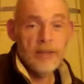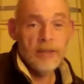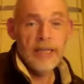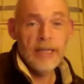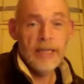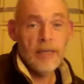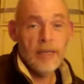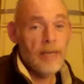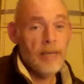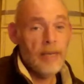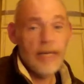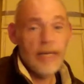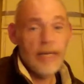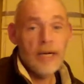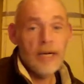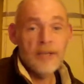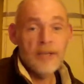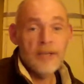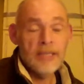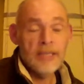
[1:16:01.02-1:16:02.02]
take up 8
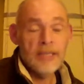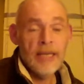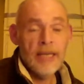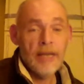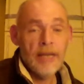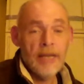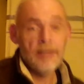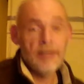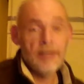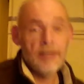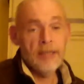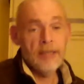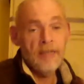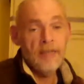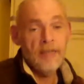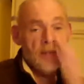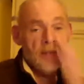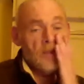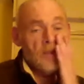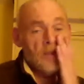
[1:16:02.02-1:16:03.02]
hours in that. I
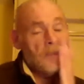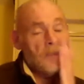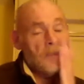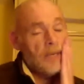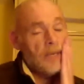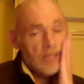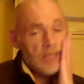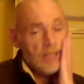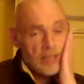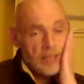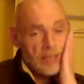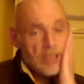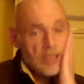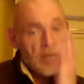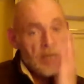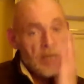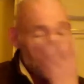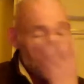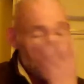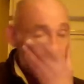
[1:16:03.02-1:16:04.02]
definitely could, depending on the
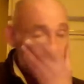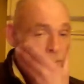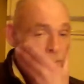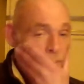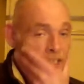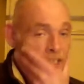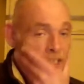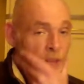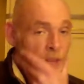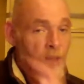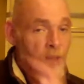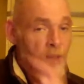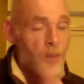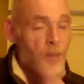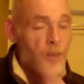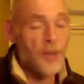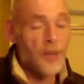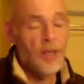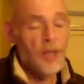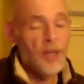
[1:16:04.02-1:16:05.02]
time I want to put into it.
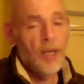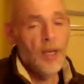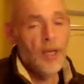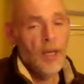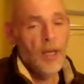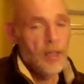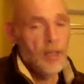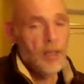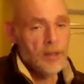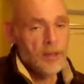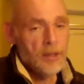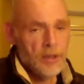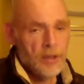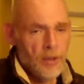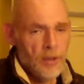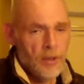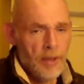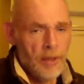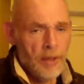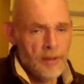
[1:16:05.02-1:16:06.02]
But to
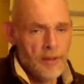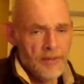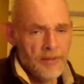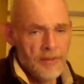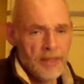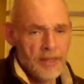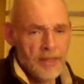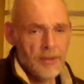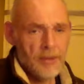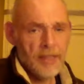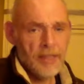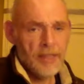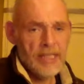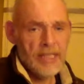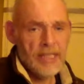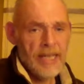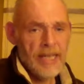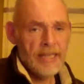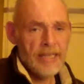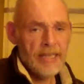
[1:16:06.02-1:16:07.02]
show how everything sort of
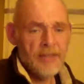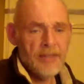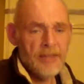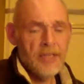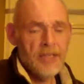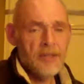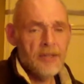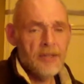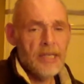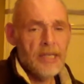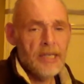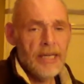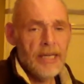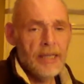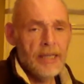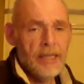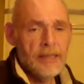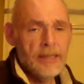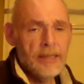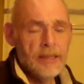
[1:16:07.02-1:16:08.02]
connects or
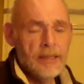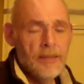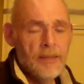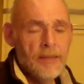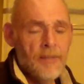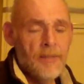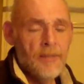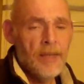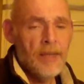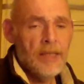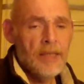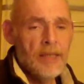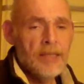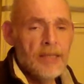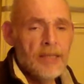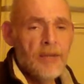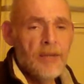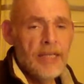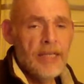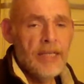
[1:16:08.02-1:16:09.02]
interconnects,
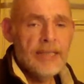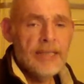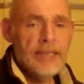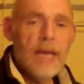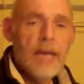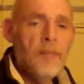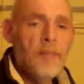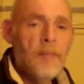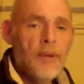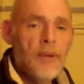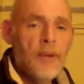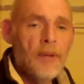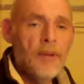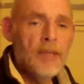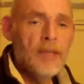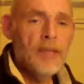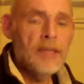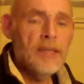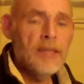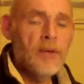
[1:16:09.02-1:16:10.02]
that's a great example.
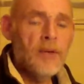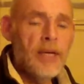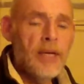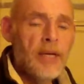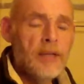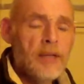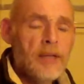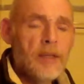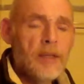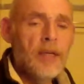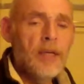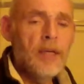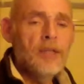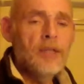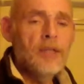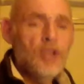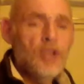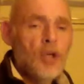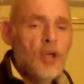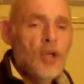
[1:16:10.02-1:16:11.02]
It's a great
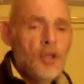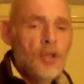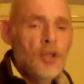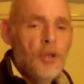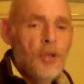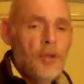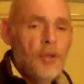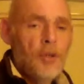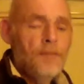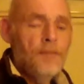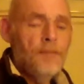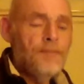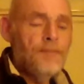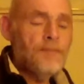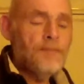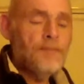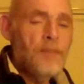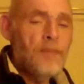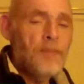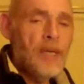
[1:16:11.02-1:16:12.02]
juncture
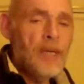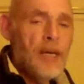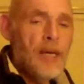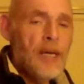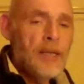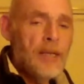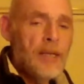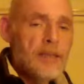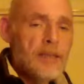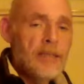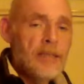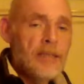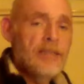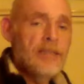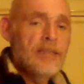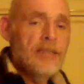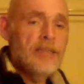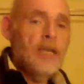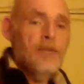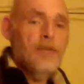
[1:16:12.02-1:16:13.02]
because
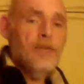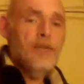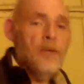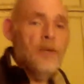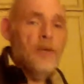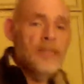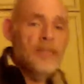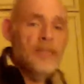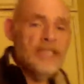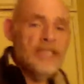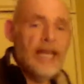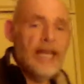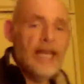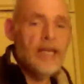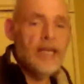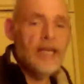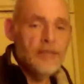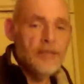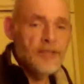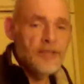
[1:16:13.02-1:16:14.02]
it's not by no means the
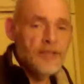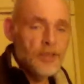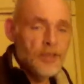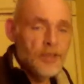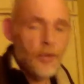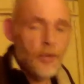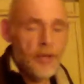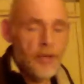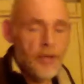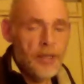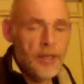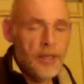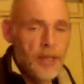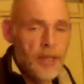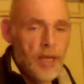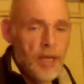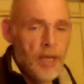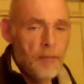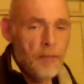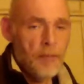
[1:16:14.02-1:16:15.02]
end of the story,
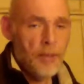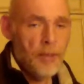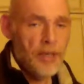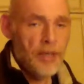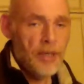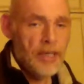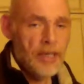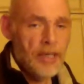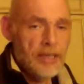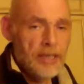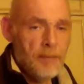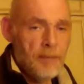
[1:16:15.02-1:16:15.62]
but it is a